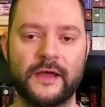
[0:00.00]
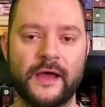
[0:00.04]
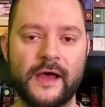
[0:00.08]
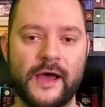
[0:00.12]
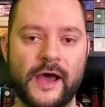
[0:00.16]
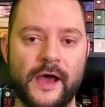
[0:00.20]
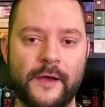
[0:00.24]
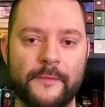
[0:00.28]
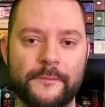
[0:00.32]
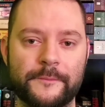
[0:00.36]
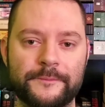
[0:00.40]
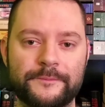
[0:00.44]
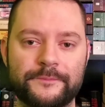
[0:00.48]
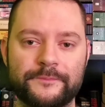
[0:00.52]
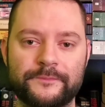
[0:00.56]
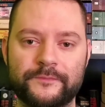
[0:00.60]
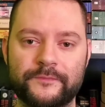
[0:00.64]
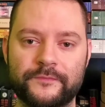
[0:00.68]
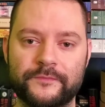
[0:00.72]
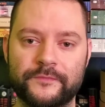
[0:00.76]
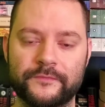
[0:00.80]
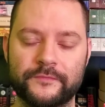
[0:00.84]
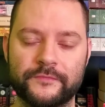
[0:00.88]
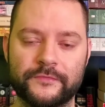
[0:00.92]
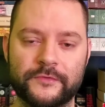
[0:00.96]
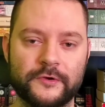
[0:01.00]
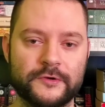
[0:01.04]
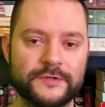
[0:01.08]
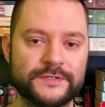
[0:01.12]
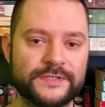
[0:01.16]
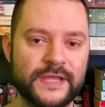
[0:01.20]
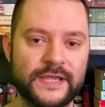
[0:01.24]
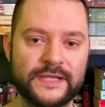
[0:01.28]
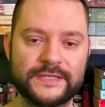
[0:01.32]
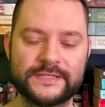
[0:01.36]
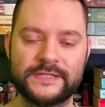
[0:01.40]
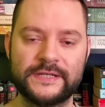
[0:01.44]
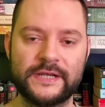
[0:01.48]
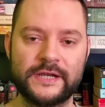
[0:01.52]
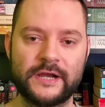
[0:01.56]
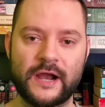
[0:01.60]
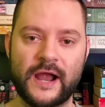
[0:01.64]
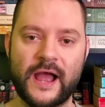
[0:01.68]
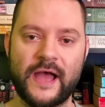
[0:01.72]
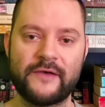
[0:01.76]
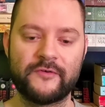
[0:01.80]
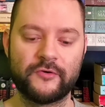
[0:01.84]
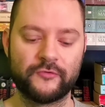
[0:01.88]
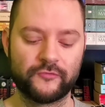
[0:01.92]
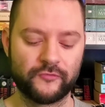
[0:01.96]
Um, there's things in here
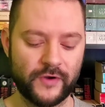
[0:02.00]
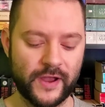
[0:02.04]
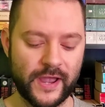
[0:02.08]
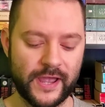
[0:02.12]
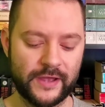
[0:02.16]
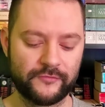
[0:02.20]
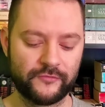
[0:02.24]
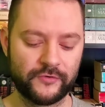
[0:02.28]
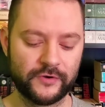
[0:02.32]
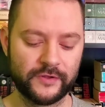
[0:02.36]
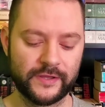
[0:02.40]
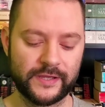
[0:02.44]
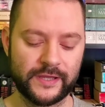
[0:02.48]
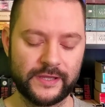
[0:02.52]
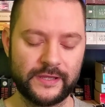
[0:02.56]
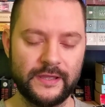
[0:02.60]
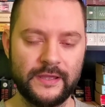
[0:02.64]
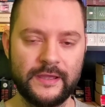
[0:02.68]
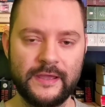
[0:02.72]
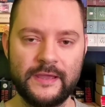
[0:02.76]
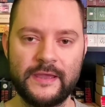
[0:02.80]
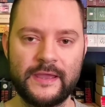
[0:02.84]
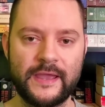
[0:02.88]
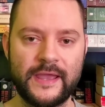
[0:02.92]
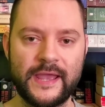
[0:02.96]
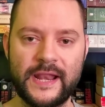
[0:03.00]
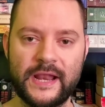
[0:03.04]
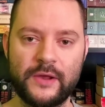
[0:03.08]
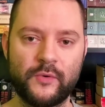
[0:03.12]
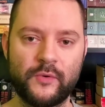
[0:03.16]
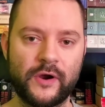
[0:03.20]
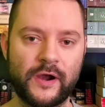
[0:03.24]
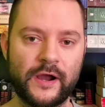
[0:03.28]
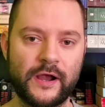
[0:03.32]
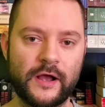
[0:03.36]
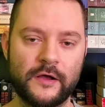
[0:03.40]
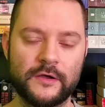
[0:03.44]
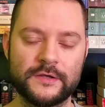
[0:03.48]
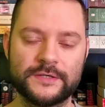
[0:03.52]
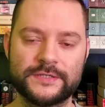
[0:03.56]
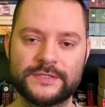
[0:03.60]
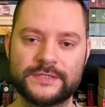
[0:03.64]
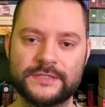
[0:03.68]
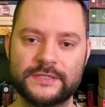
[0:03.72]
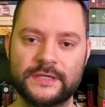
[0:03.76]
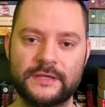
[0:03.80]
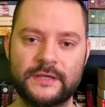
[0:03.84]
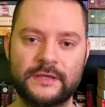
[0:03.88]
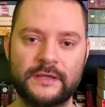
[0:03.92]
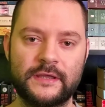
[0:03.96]
I haven't read really anywhere
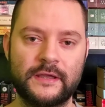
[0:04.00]
else.